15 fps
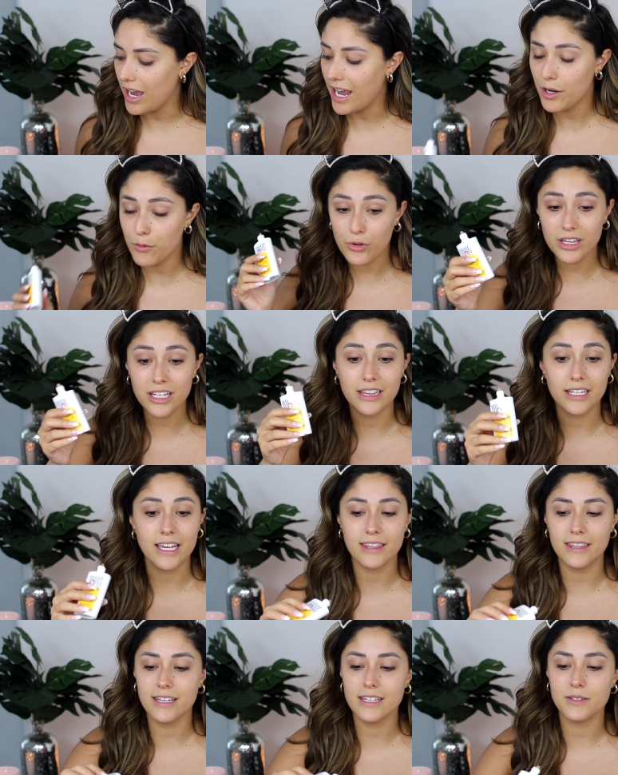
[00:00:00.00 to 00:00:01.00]
I really
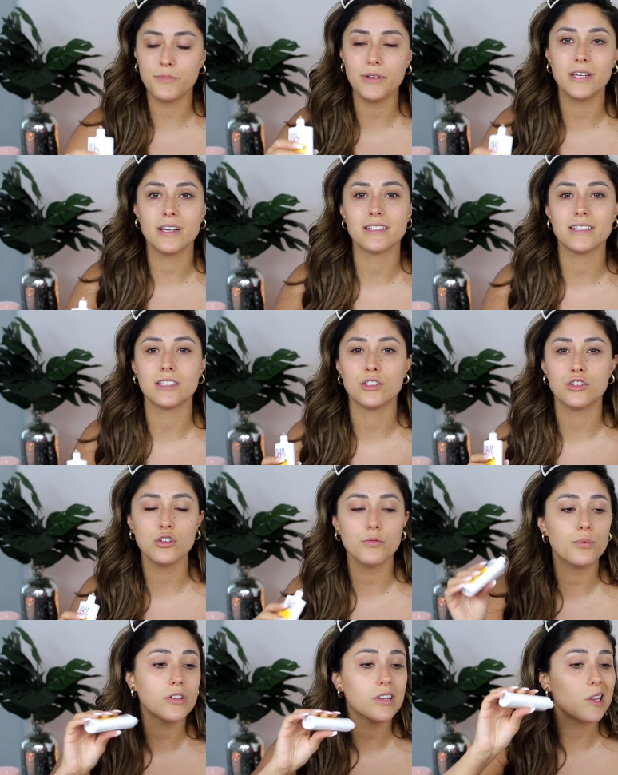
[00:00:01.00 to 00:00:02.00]
like this because it's
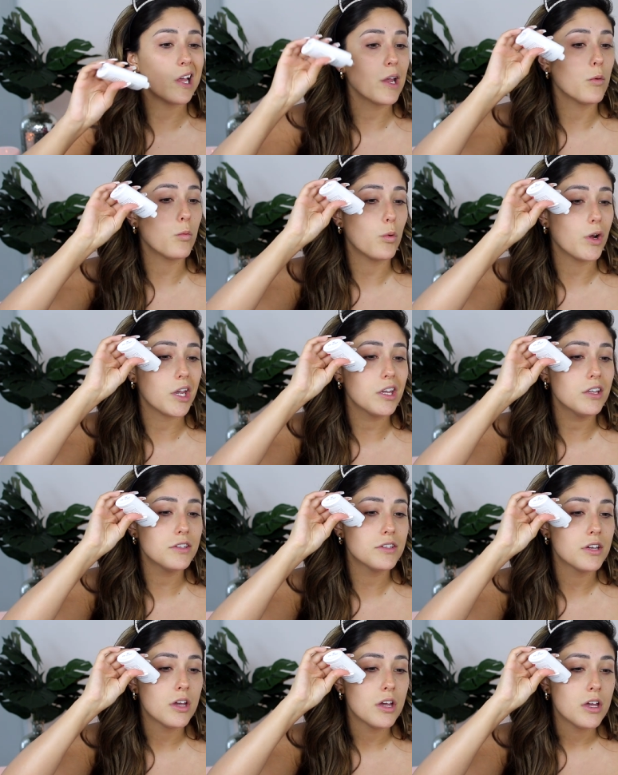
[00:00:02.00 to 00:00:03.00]
super lightweight.